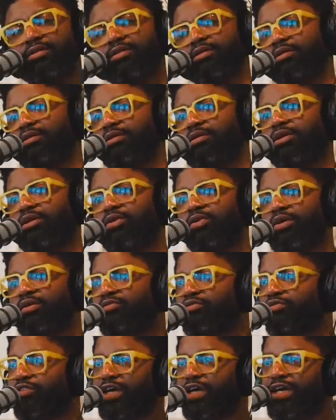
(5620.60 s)
Go
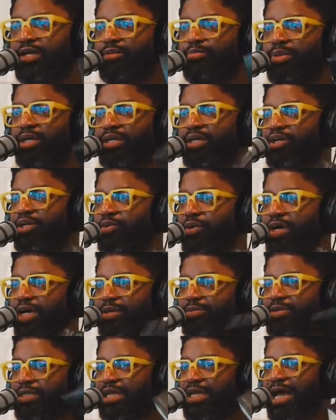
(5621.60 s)
invade Billy
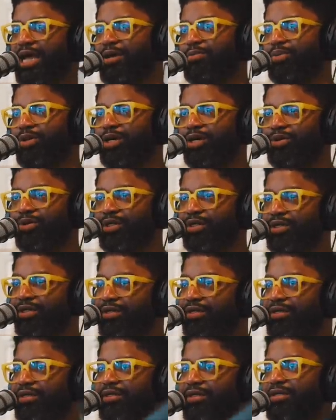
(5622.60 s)
Graham's library.
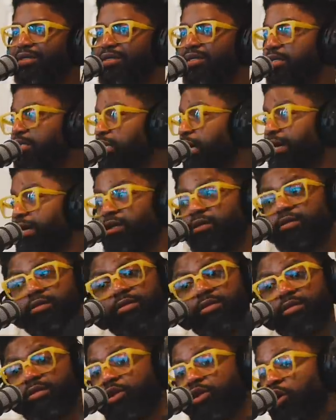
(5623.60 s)
Like,
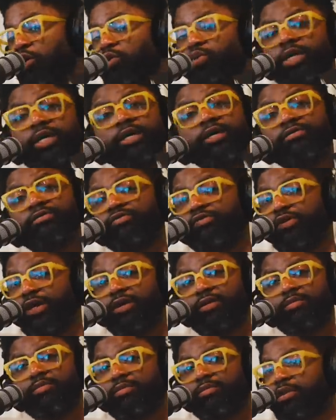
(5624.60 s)
go in,
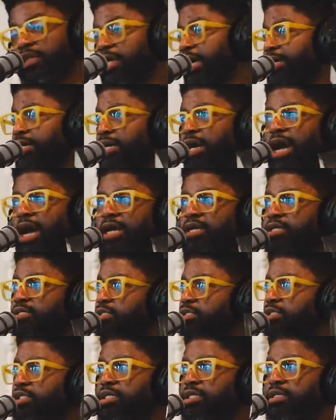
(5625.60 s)
fam. Like,
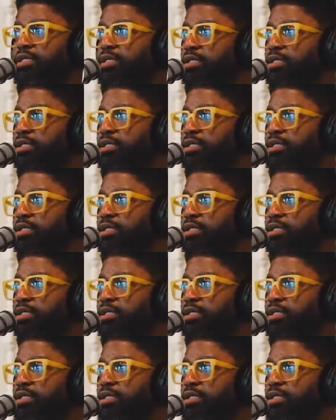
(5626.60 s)
honestly,